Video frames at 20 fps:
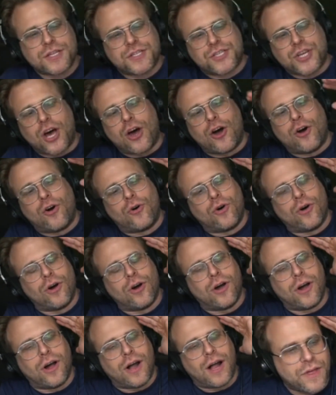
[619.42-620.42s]
So
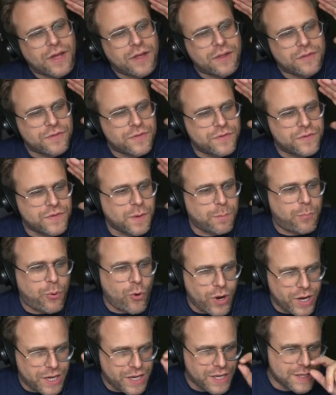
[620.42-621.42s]
the
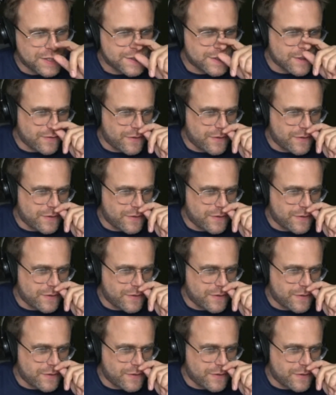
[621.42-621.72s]
point is,